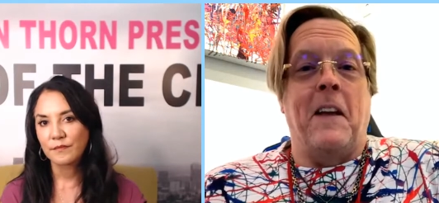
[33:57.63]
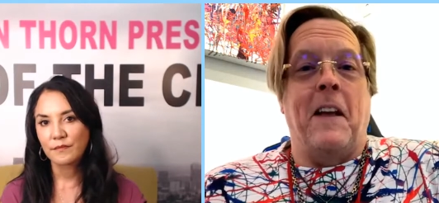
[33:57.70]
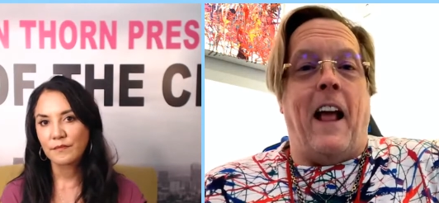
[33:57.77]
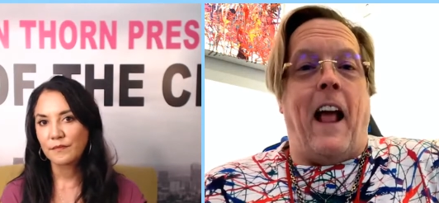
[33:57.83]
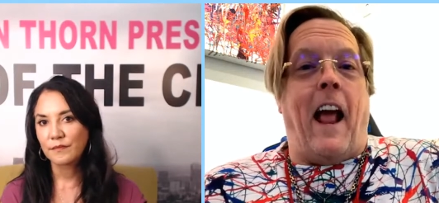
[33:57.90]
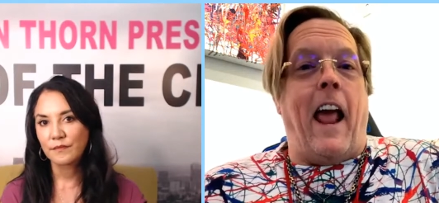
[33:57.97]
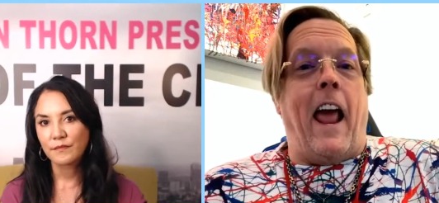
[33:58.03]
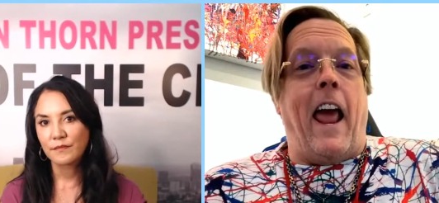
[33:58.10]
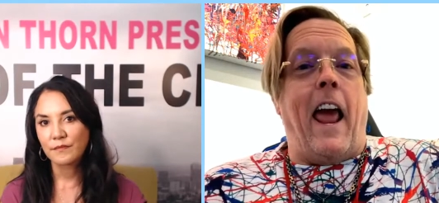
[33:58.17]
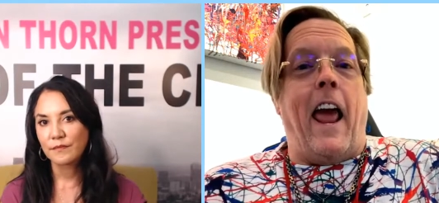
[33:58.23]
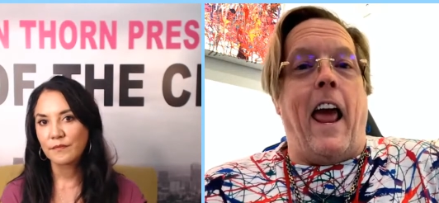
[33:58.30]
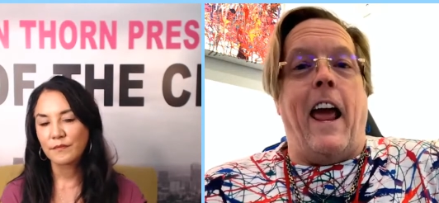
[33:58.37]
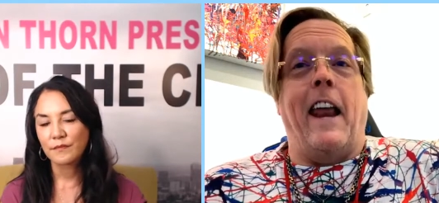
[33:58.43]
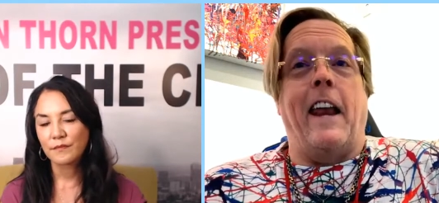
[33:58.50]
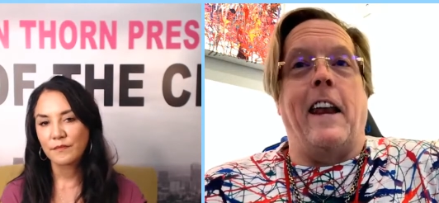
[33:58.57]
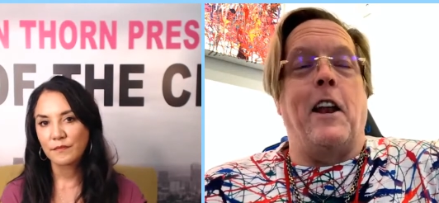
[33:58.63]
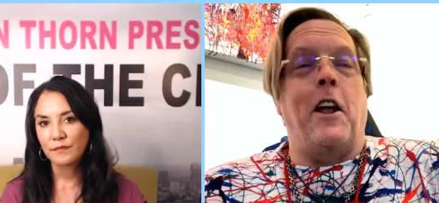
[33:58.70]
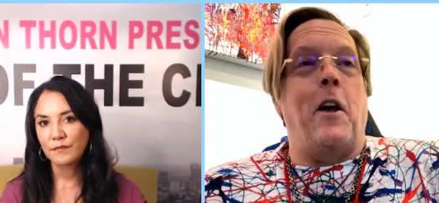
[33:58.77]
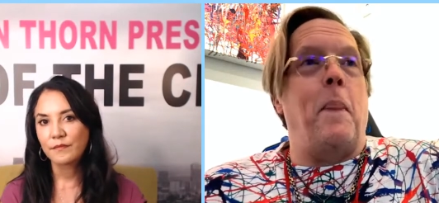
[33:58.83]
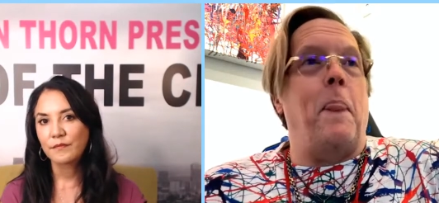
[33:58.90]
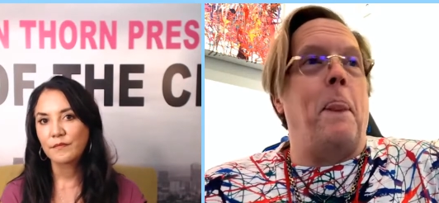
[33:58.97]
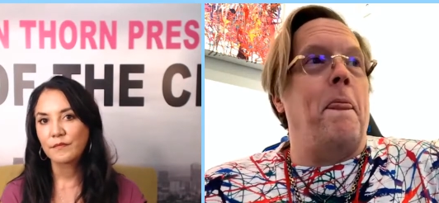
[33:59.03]
Speaker 1: And
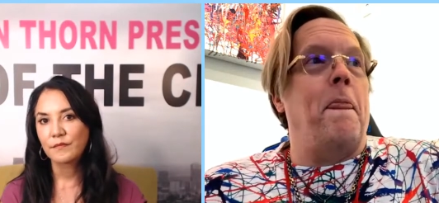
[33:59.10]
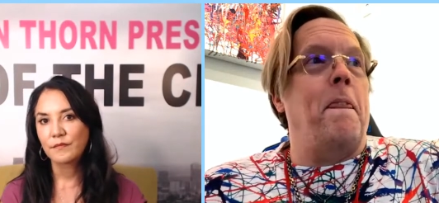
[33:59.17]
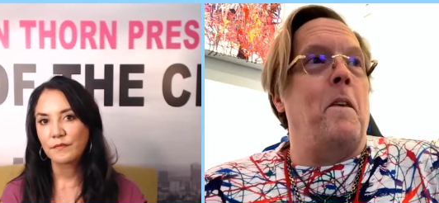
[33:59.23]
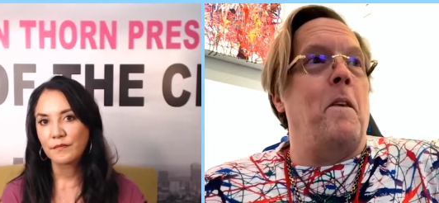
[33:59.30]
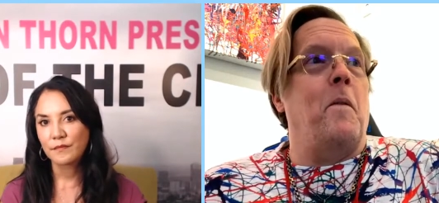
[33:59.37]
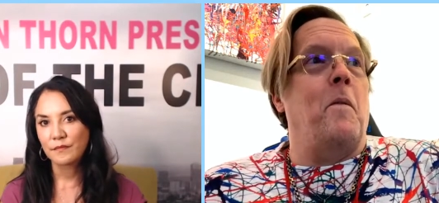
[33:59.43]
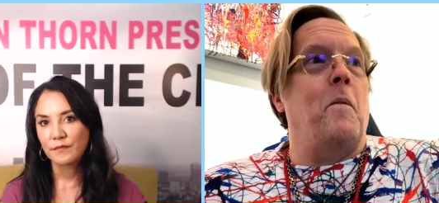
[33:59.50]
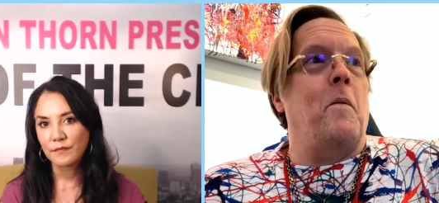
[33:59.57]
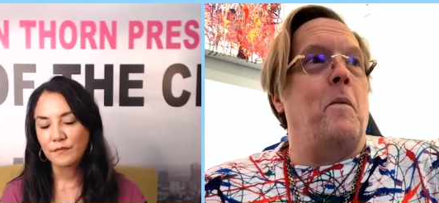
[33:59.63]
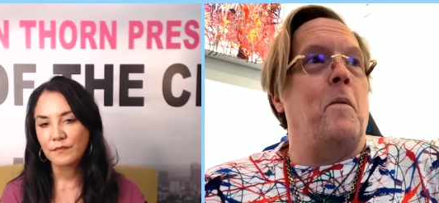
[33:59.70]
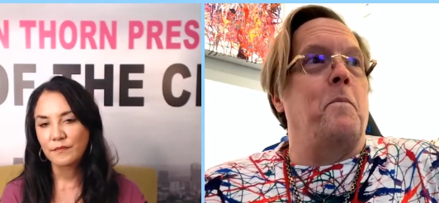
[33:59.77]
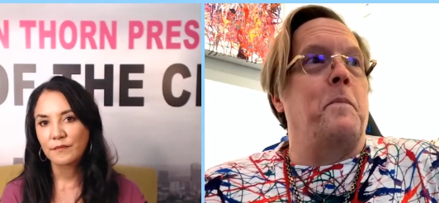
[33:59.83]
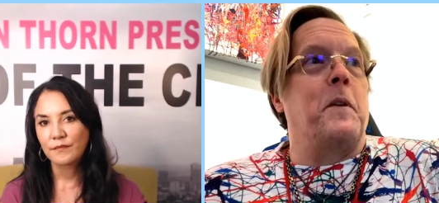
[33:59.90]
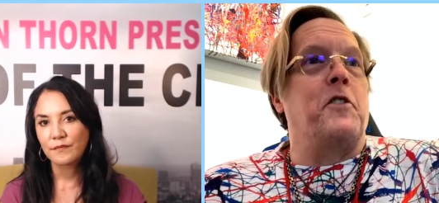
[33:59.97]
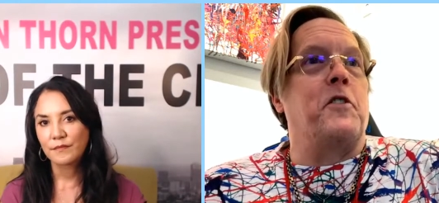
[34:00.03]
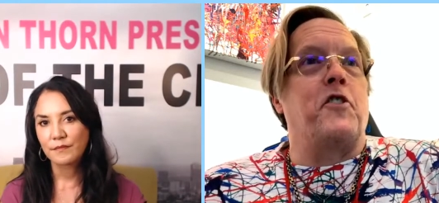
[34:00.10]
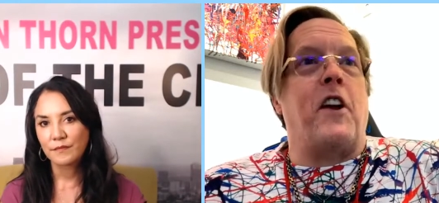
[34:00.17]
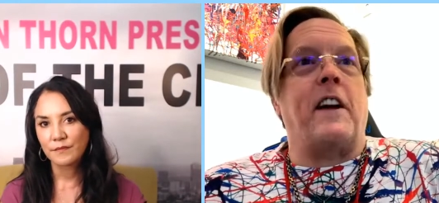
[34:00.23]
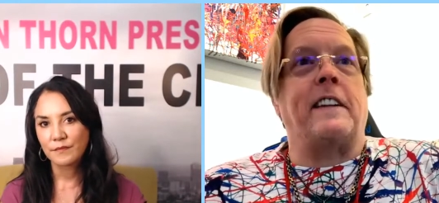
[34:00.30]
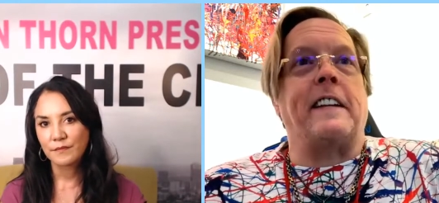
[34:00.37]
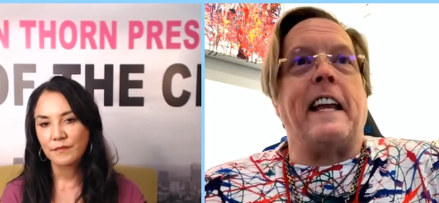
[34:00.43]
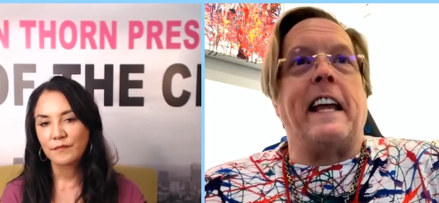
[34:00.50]

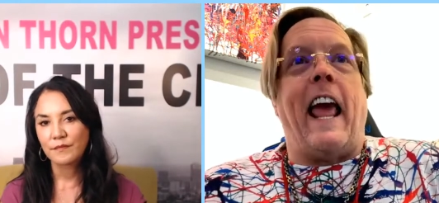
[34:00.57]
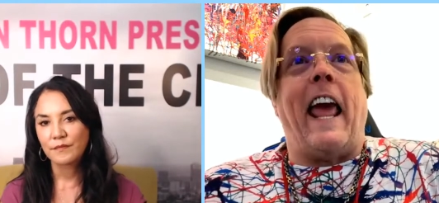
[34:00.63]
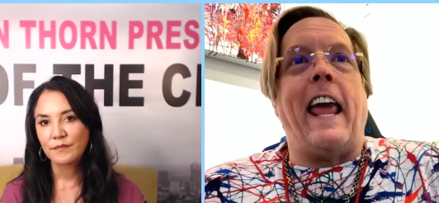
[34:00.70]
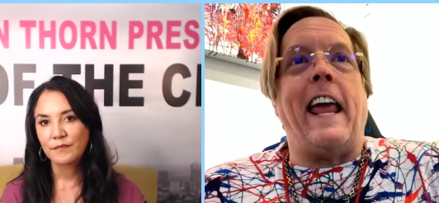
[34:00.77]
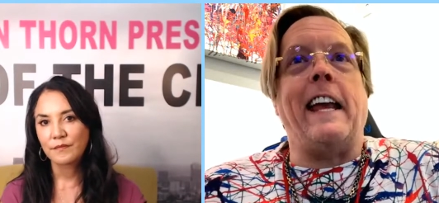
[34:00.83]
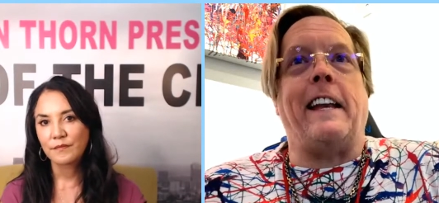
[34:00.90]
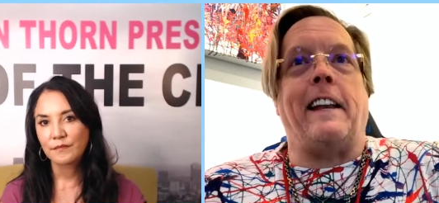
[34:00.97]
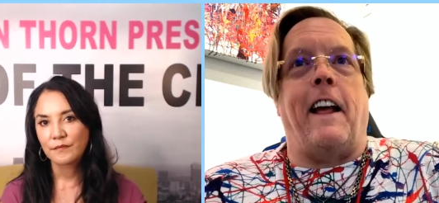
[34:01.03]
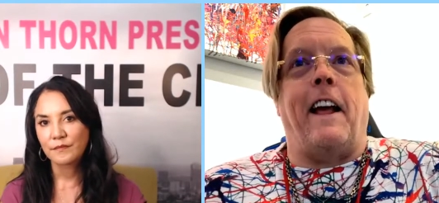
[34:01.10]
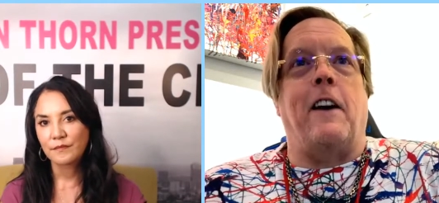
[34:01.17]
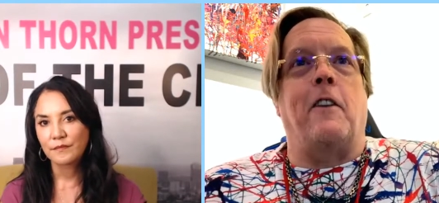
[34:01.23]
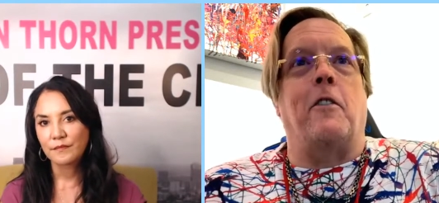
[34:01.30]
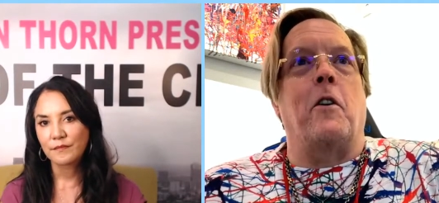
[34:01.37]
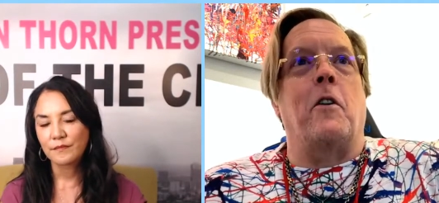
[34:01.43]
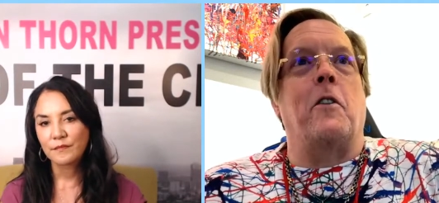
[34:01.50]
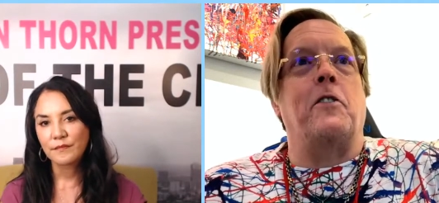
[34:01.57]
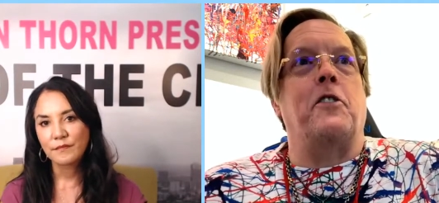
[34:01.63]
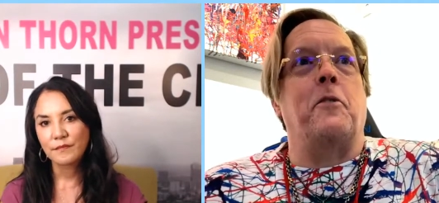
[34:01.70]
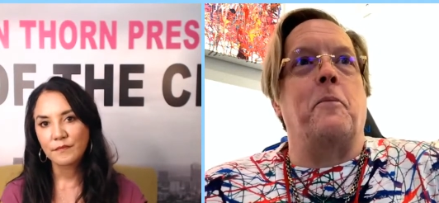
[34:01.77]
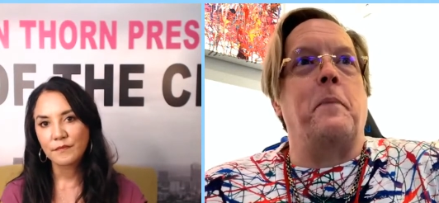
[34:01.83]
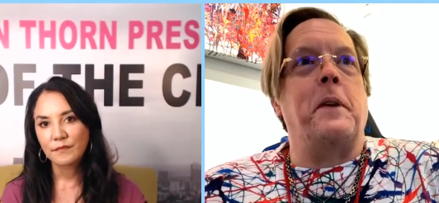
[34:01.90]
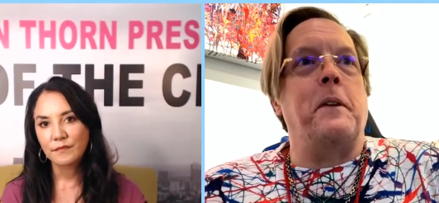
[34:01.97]
projecting hate out onto
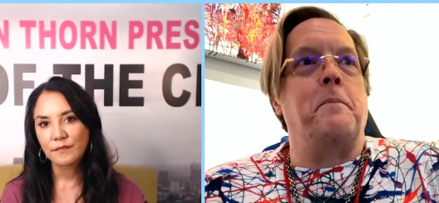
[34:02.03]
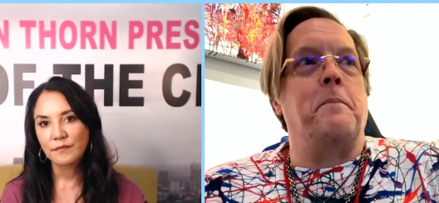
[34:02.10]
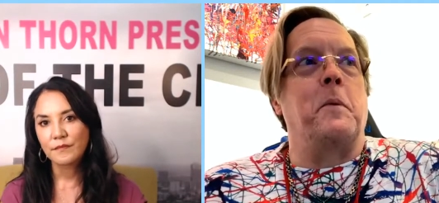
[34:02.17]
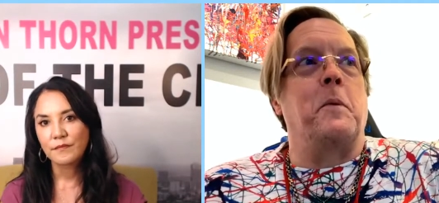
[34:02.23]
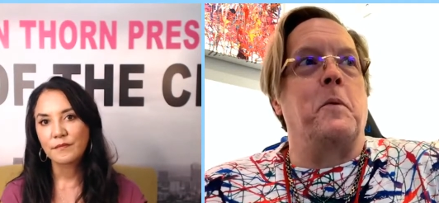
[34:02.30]
people